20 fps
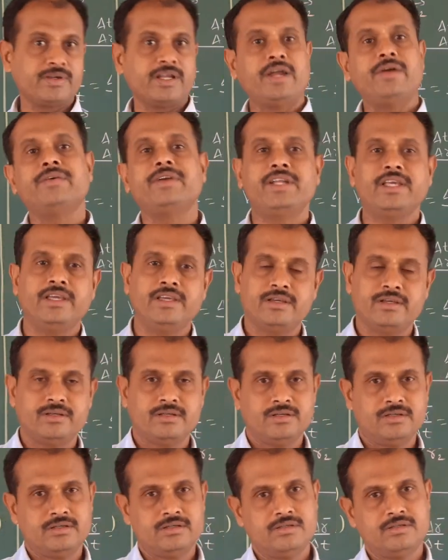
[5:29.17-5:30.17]
gravity.
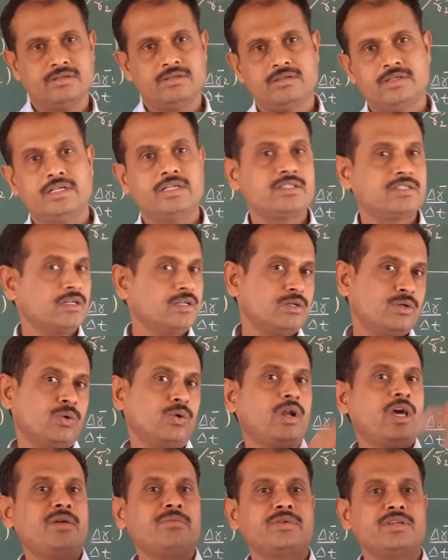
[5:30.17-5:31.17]
It is a
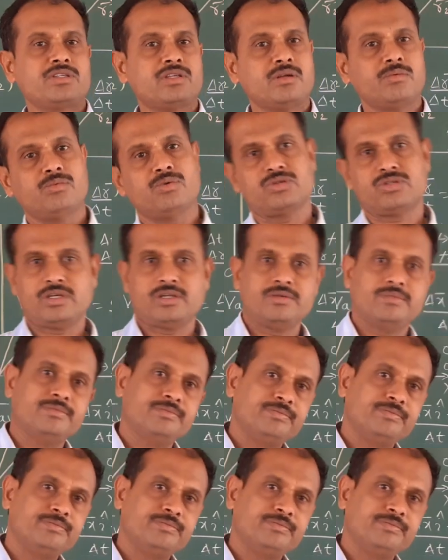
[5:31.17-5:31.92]
2-dimensional motion.